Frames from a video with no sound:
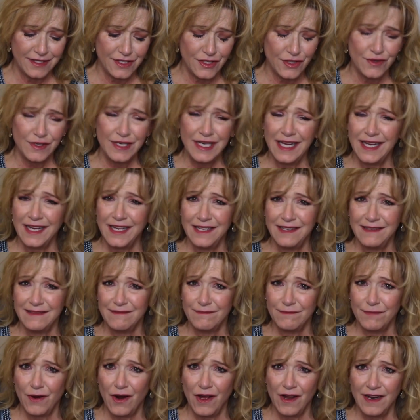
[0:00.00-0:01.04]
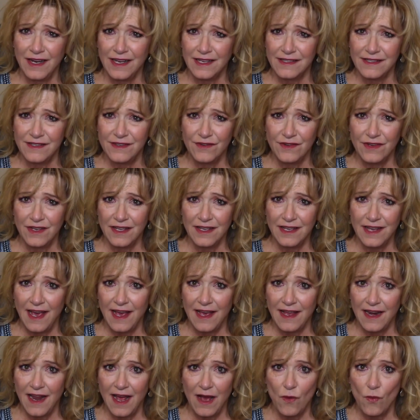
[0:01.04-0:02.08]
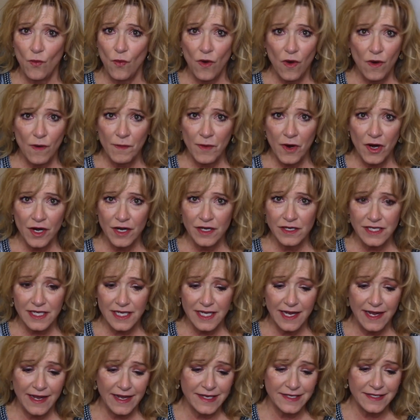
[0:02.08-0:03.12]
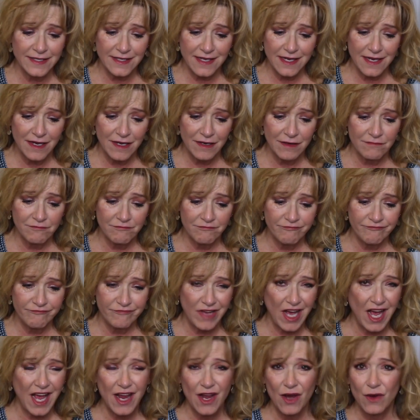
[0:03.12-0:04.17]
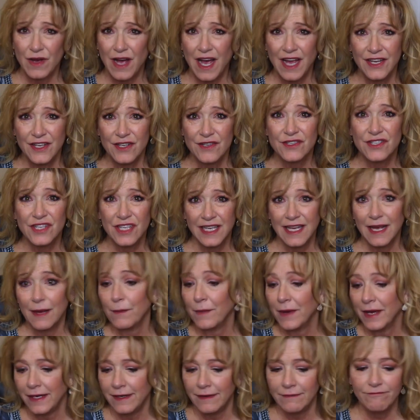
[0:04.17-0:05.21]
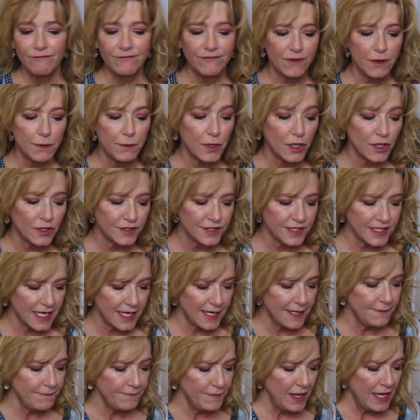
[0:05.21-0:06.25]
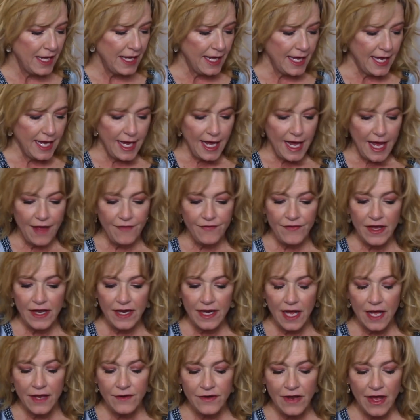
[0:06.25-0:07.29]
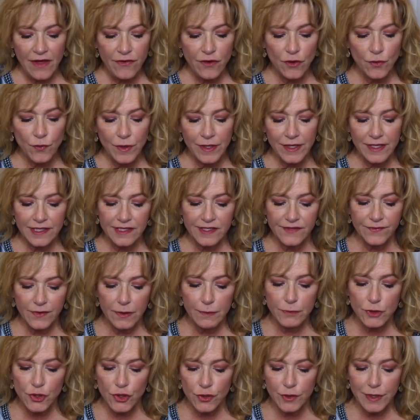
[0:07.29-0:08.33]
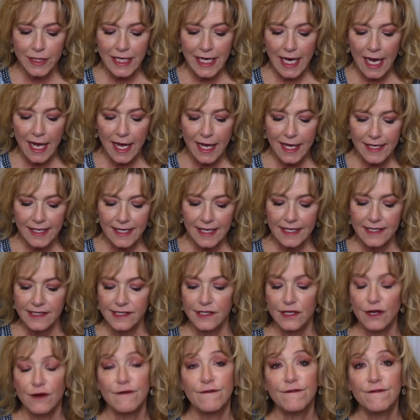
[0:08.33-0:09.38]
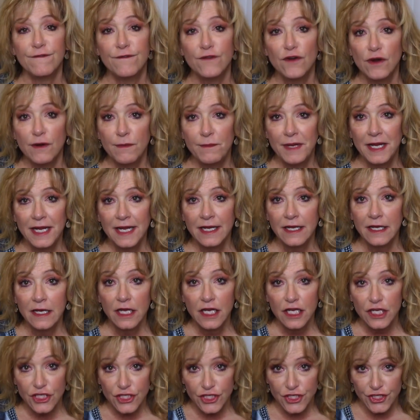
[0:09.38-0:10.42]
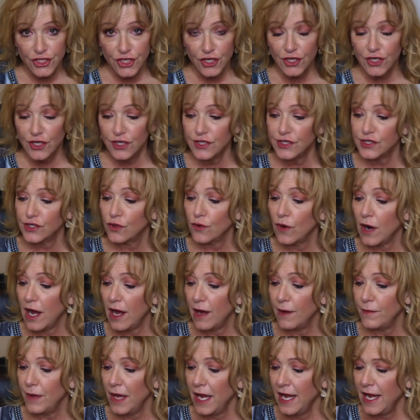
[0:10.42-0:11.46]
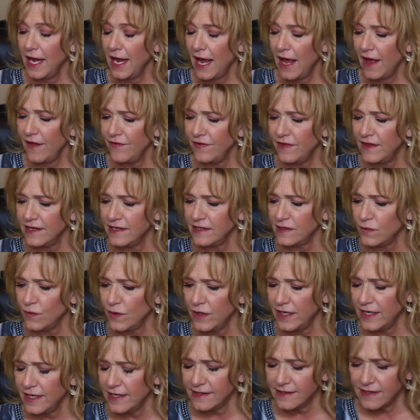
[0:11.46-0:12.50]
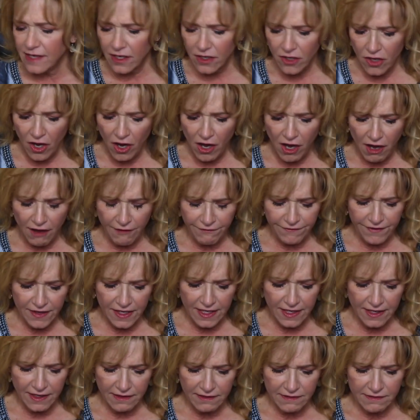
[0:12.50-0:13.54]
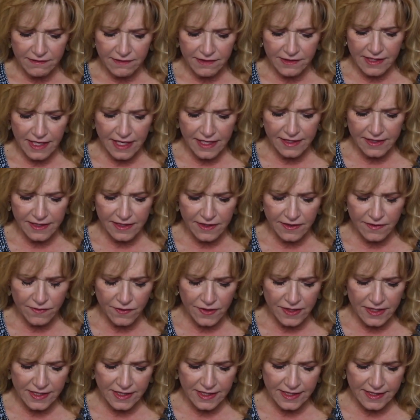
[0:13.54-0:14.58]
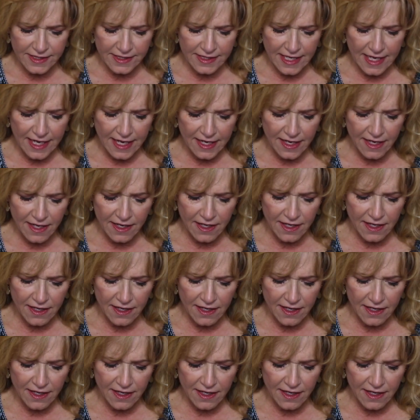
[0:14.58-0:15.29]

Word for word: Tree Hut products you can get at Walmart, and I usually get mine from Ulta. And then another one that's from Tree Hut is their Firming Sugar Scrub, and this one is a coffee scent. What does it say?